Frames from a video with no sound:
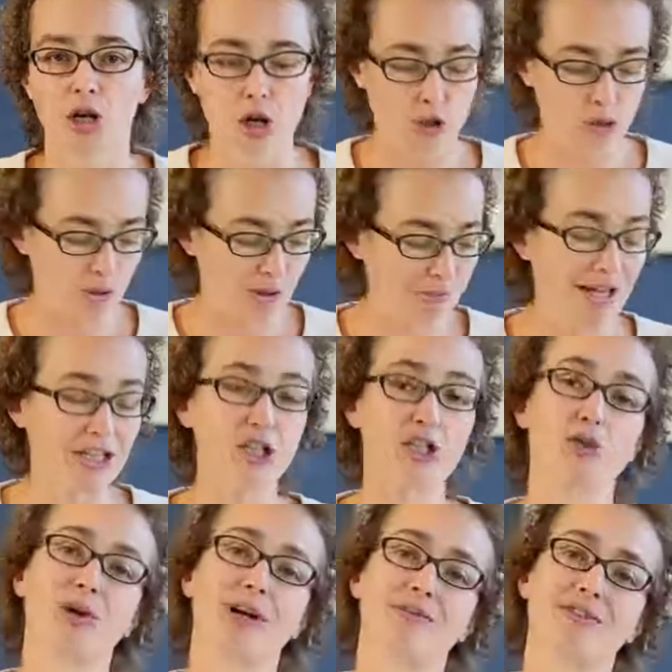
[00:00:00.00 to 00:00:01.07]
So imagine
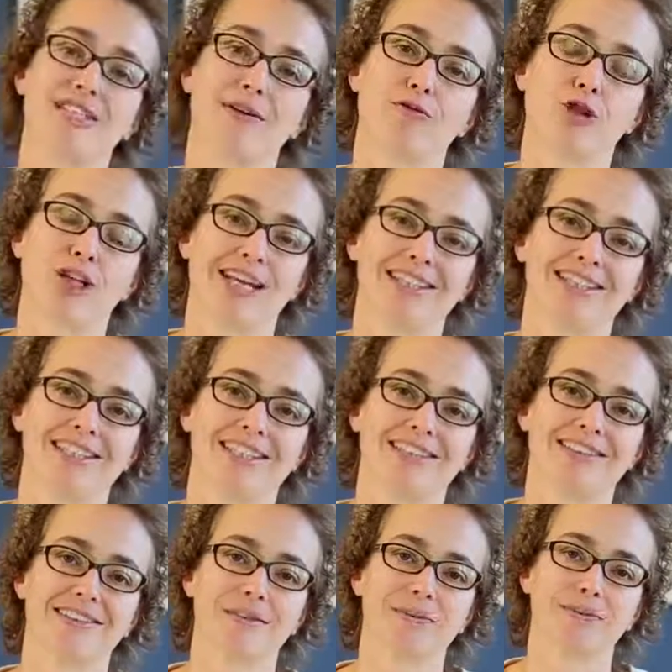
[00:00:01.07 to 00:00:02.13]
you have several
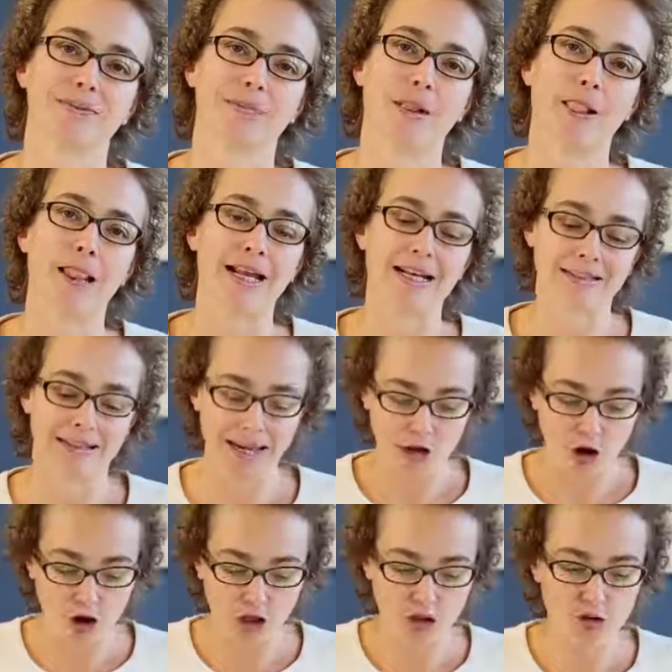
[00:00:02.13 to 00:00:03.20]
ideas. There
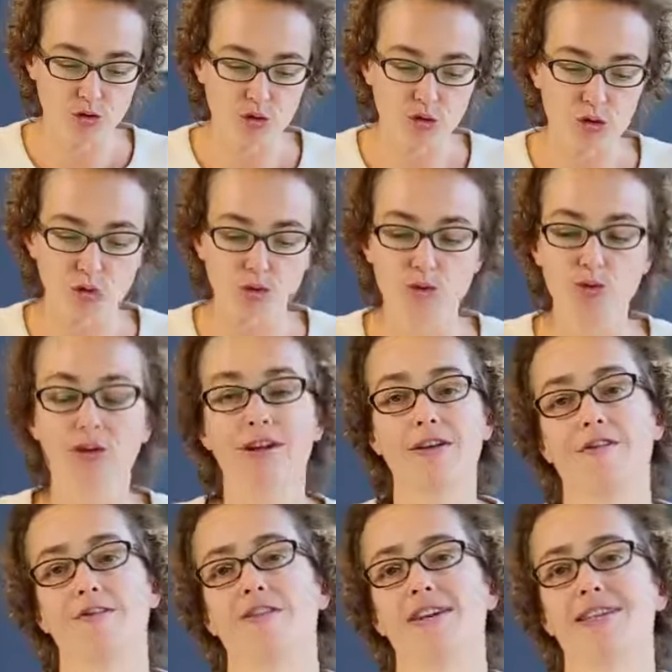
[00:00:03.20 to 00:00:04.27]
are 2
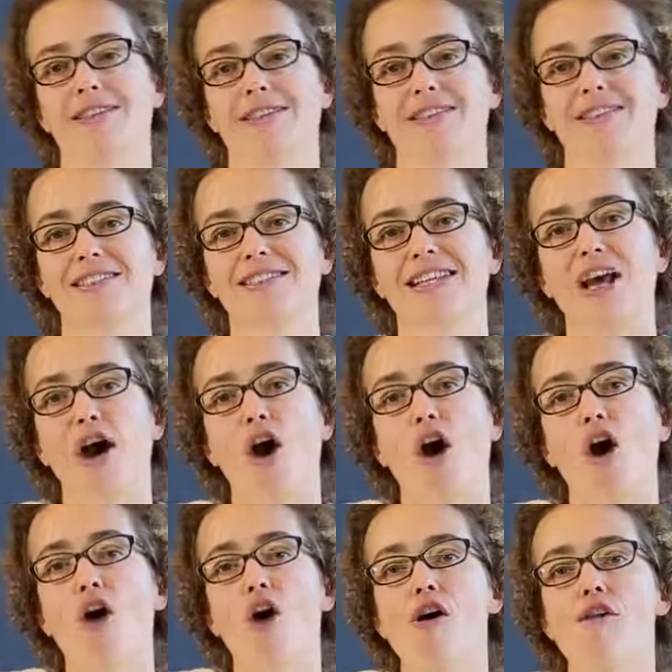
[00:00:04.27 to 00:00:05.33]
phases
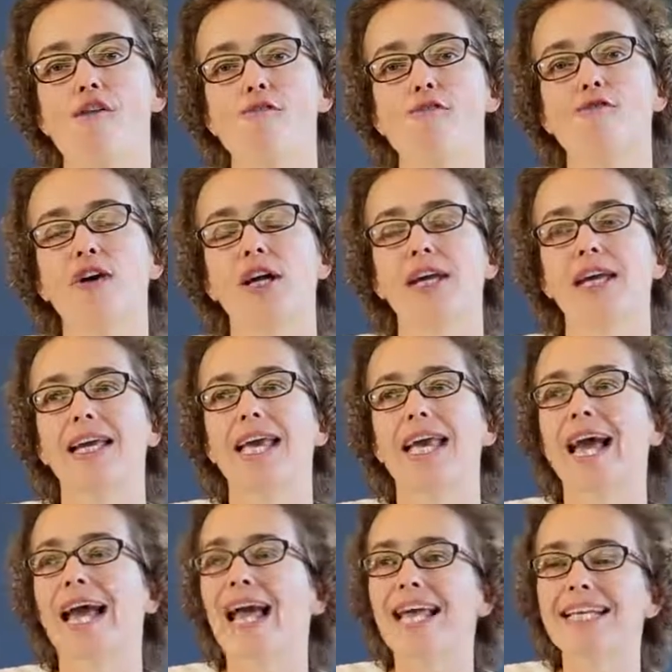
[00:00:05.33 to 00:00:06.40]
of
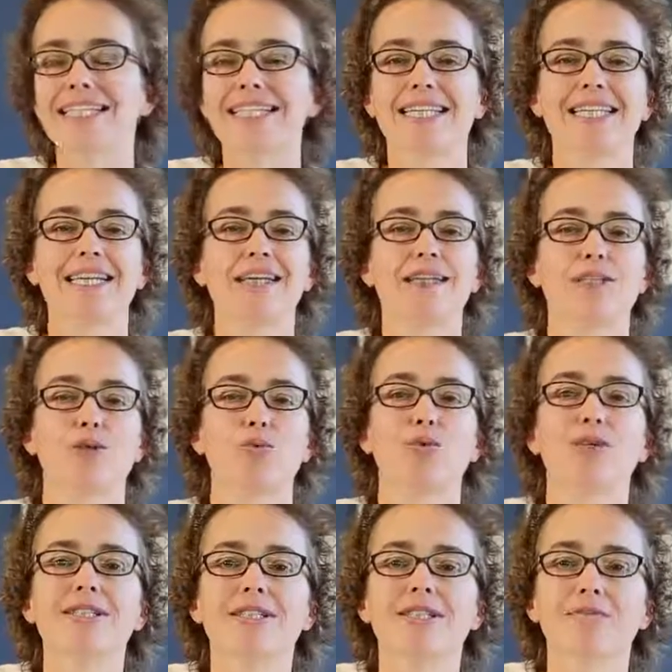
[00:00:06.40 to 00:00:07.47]
asking the
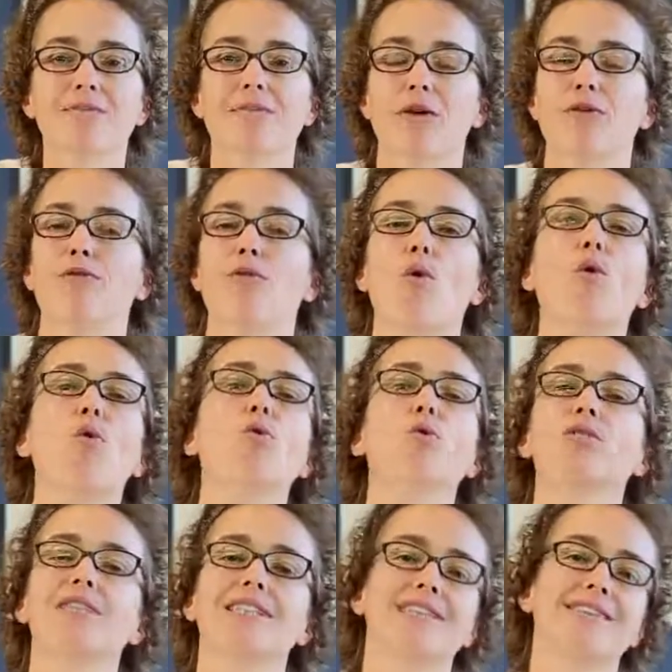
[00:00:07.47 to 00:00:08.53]
wisdom of
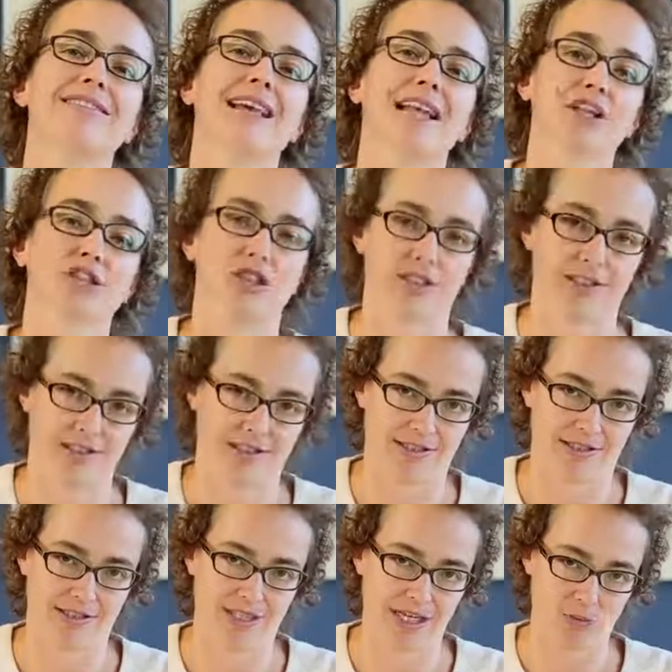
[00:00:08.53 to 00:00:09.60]
all the
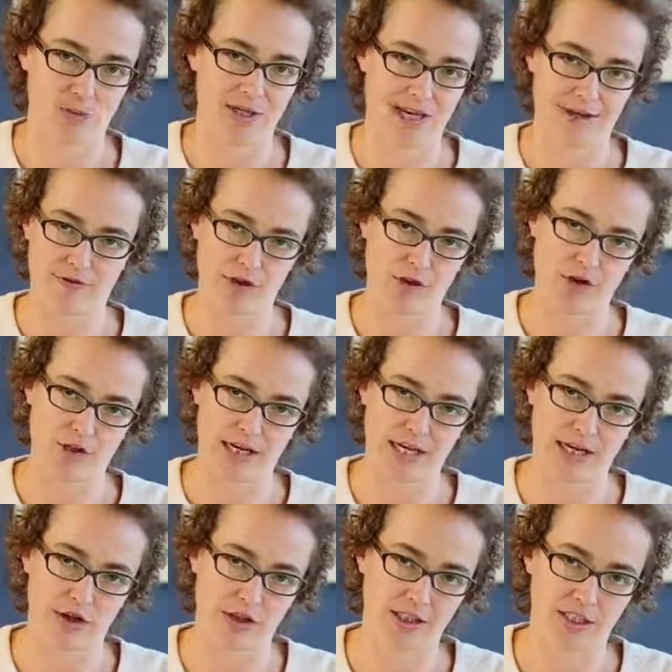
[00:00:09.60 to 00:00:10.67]
intelligences that we have
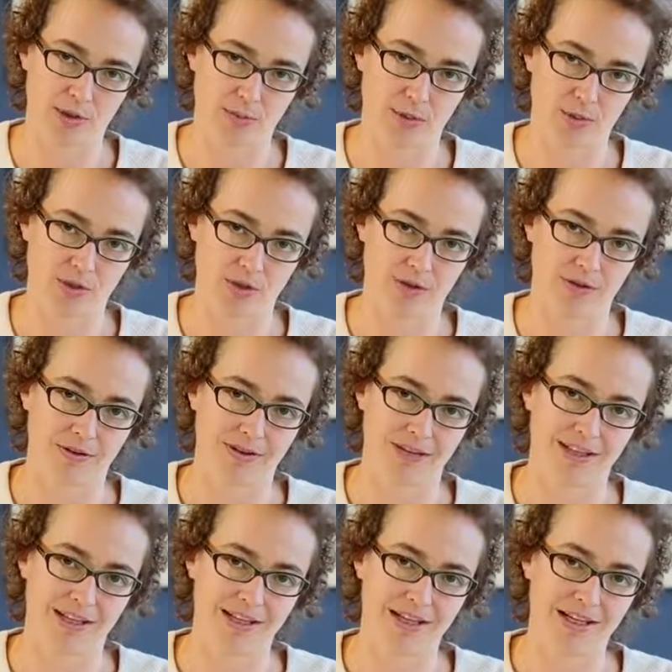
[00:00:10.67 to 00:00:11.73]
at our disposal.
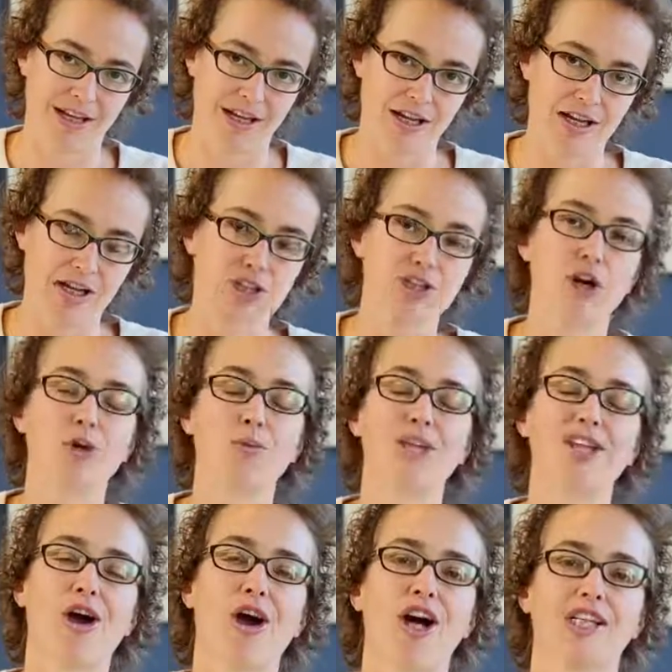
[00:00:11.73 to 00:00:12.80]
Start with
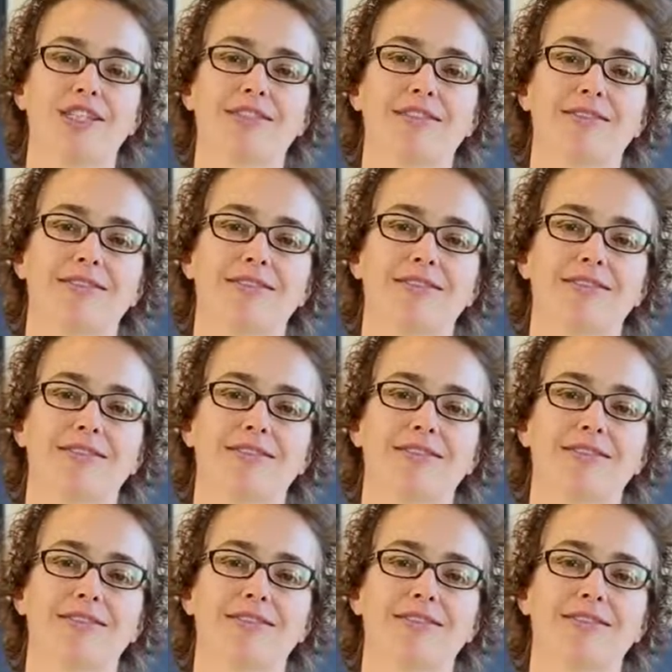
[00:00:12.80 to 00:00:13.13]
the heart.